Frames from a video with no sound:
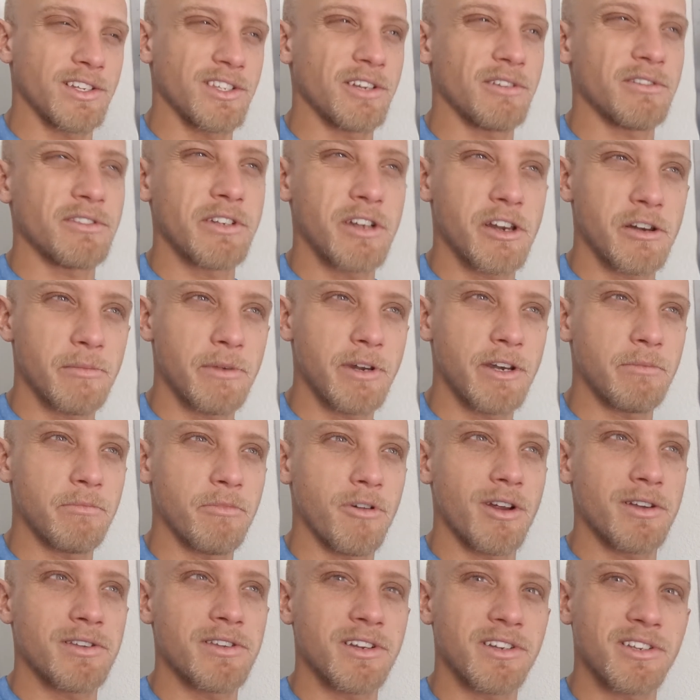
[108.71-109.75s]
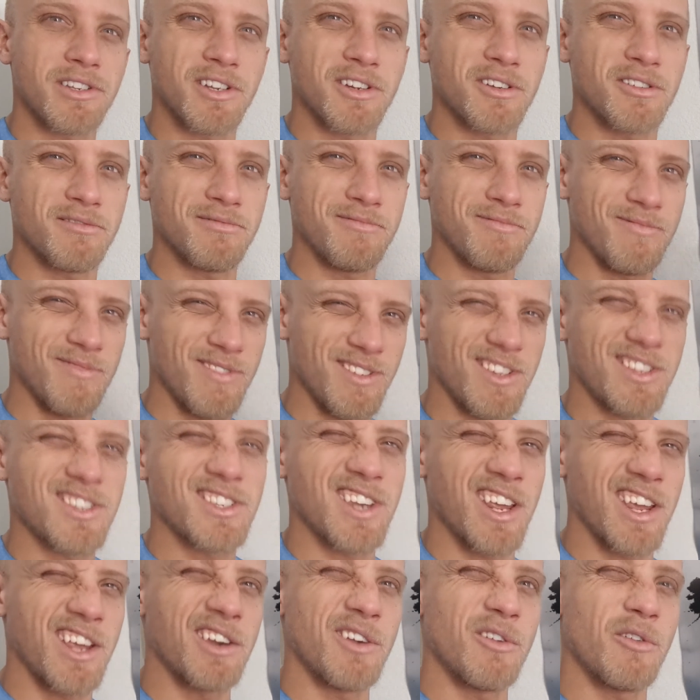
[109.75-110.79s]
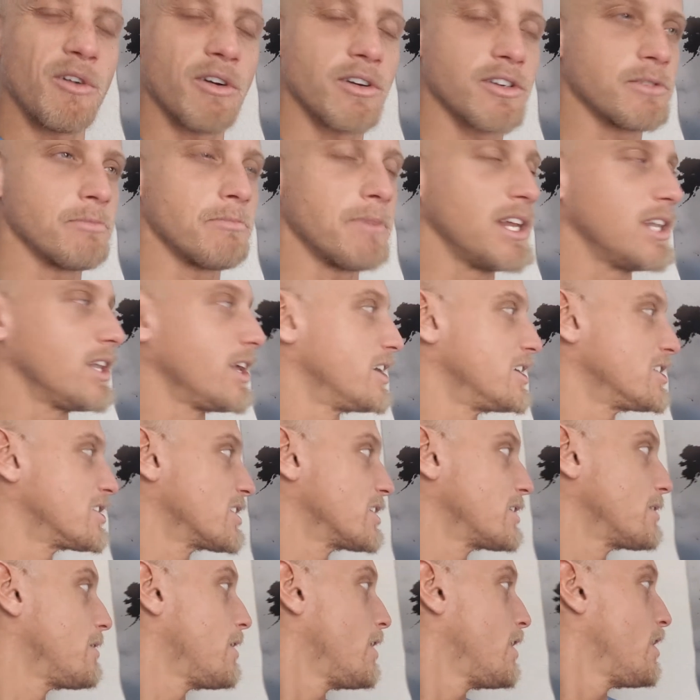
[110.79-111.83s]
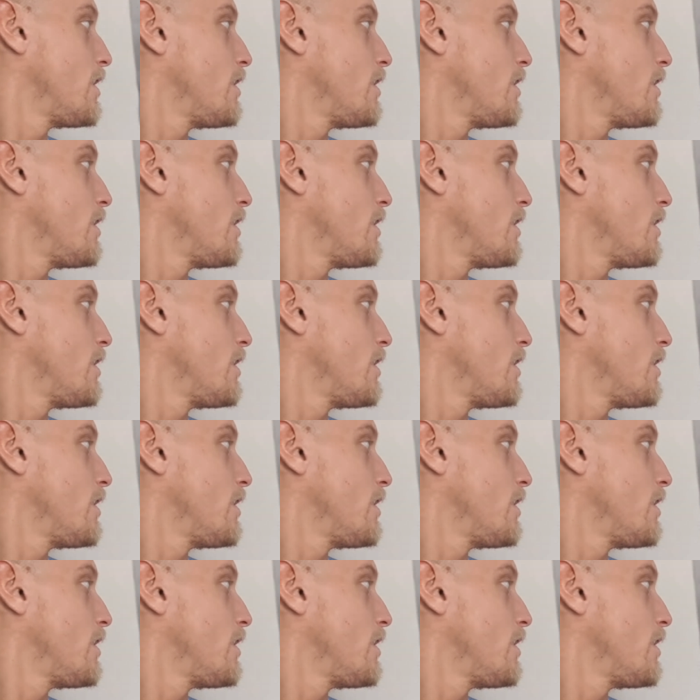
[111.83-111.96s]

So it's going to be depressing, so stay indoors, be lazy.